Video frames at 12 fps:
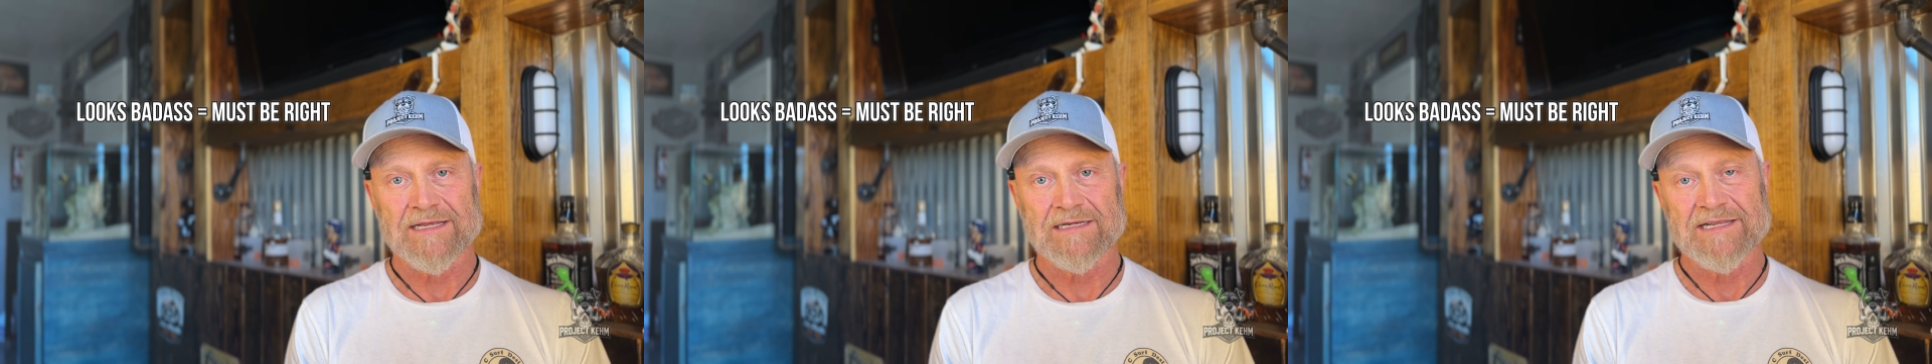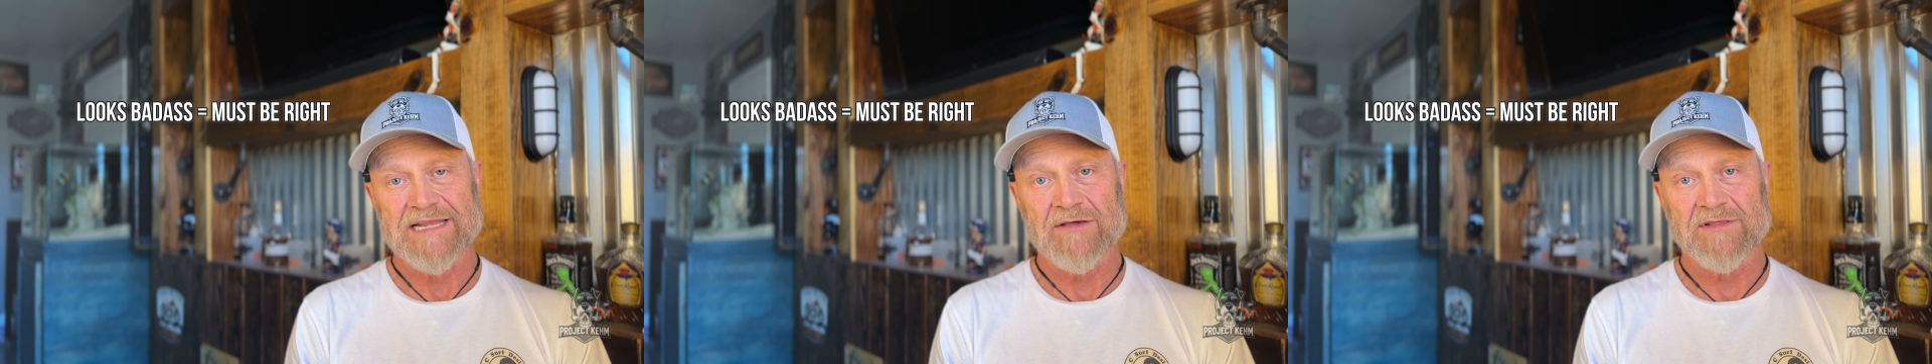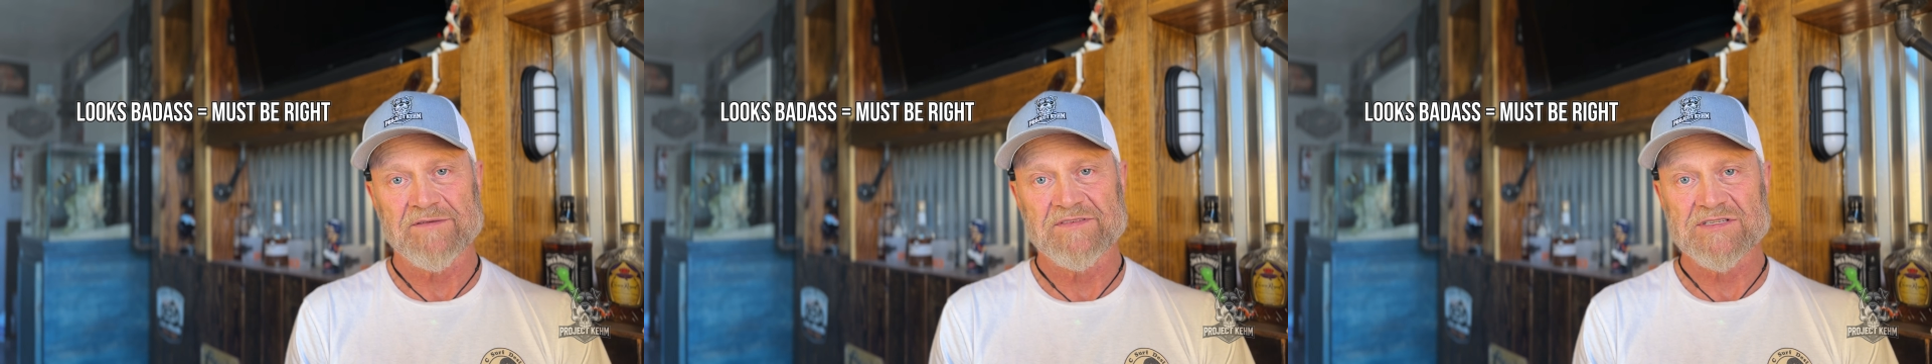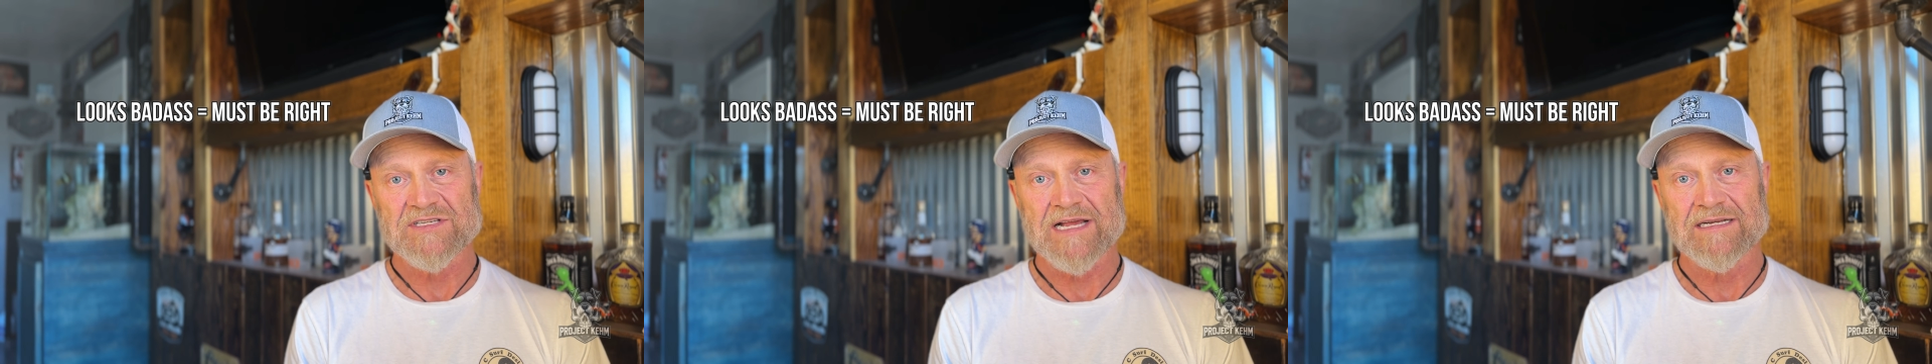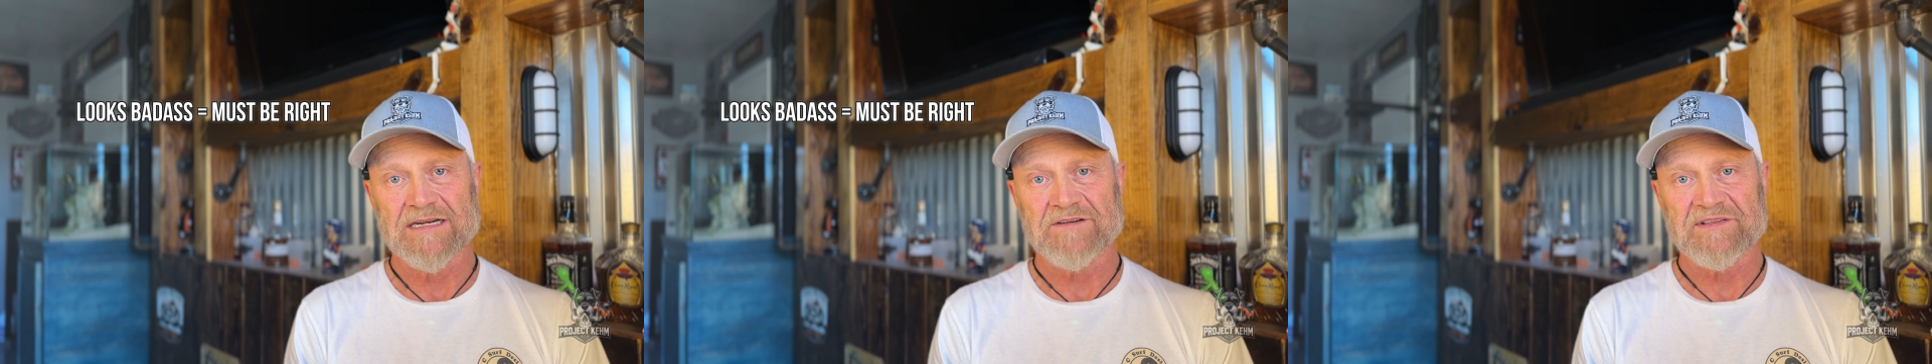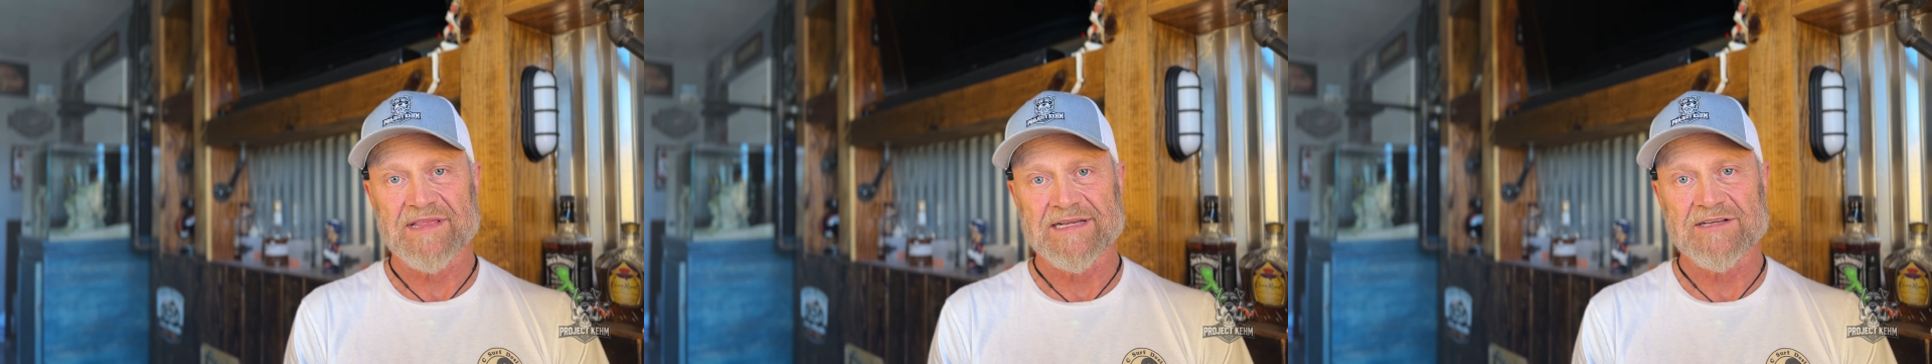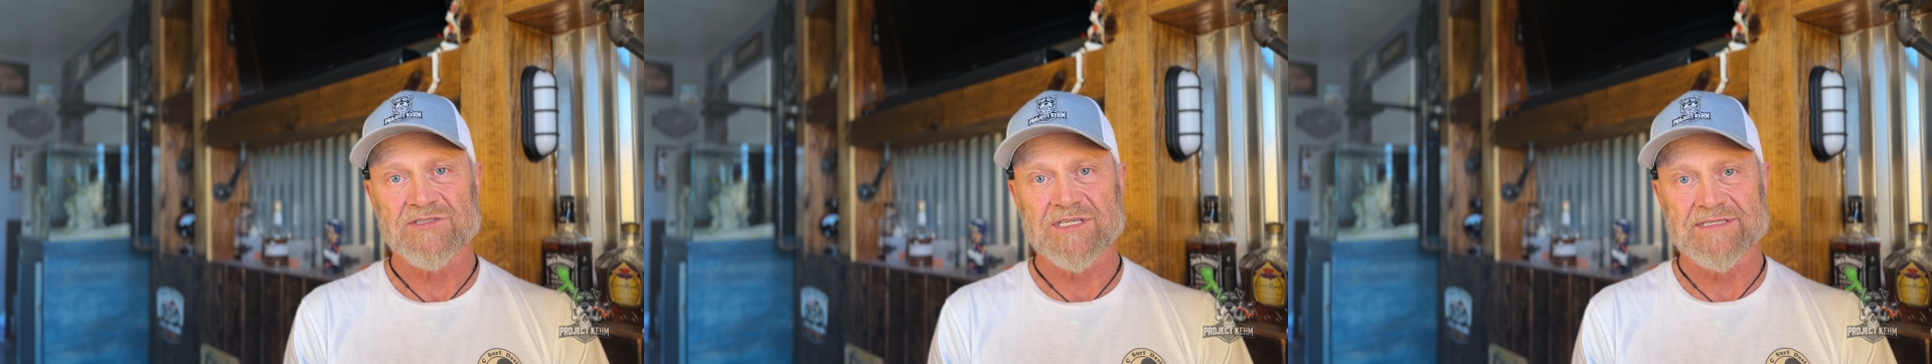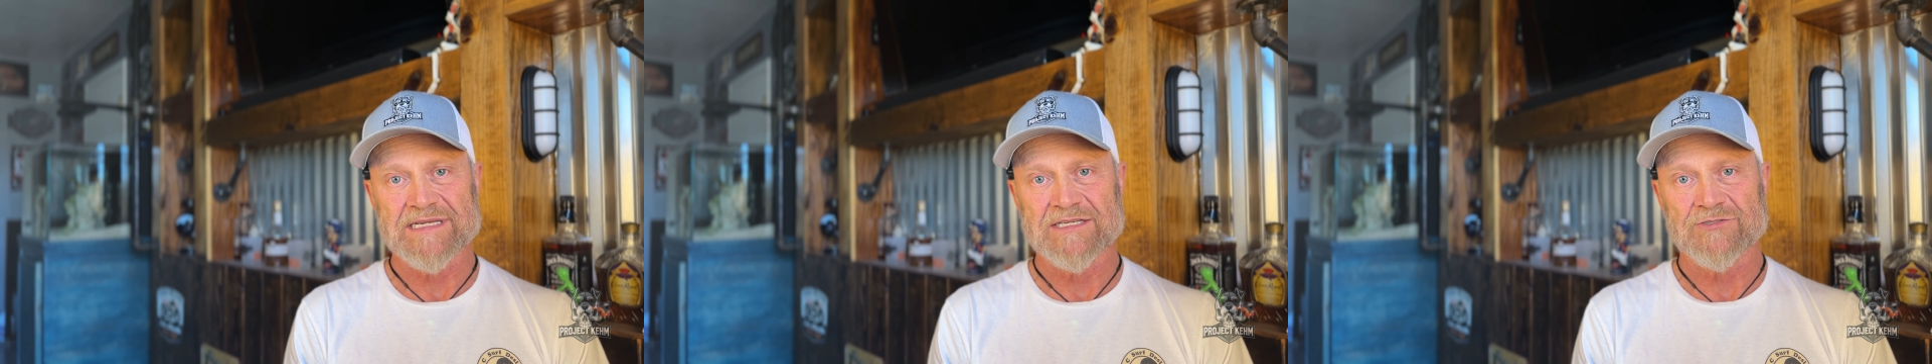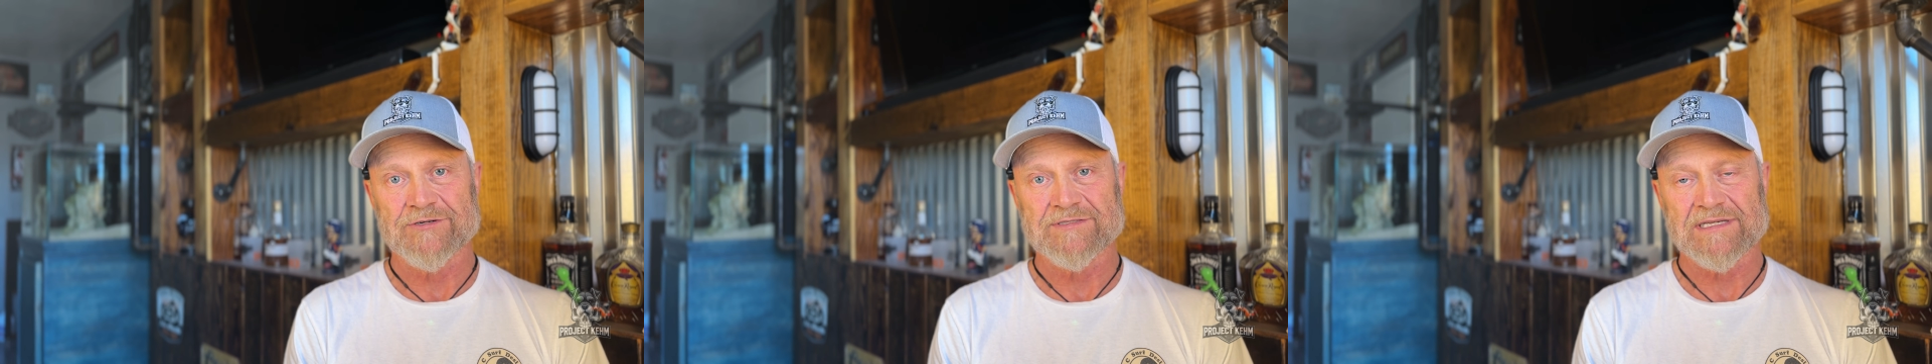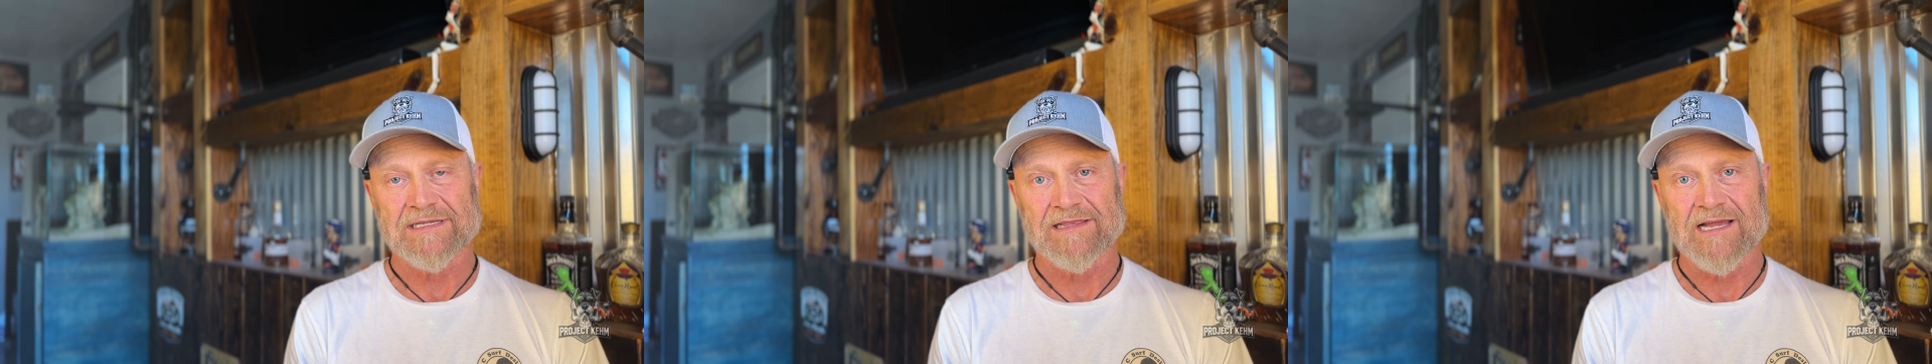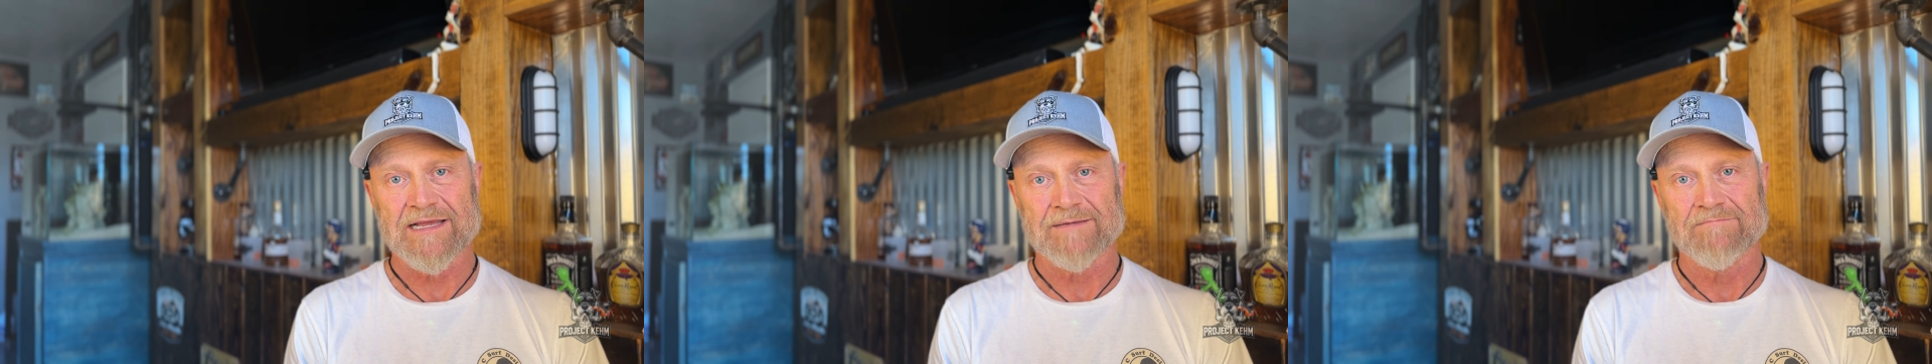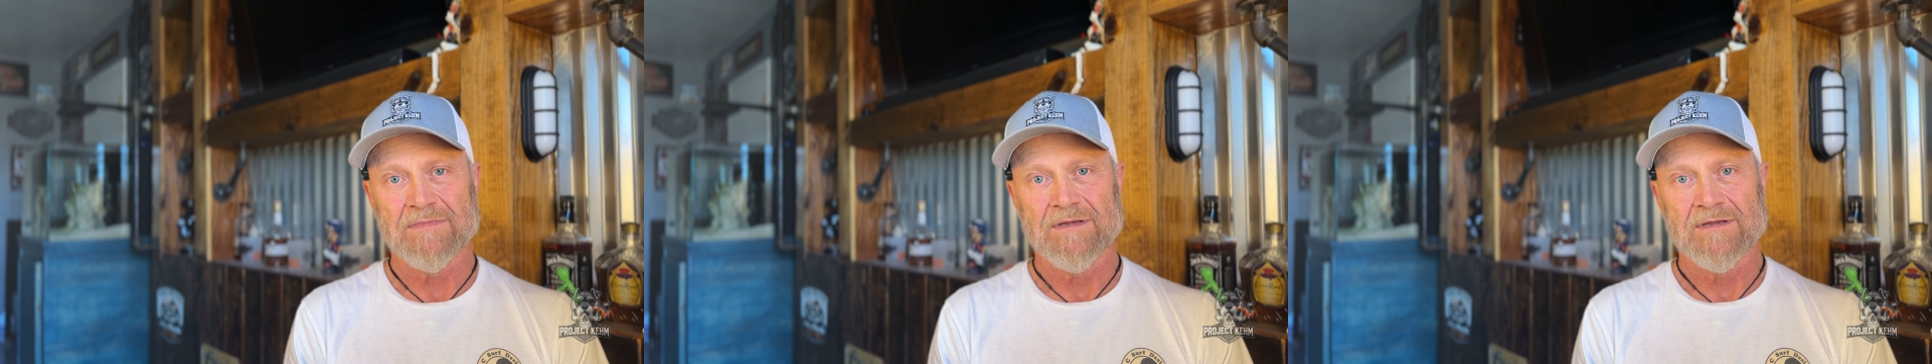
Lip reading: and now they've decided everything else is dangerously light.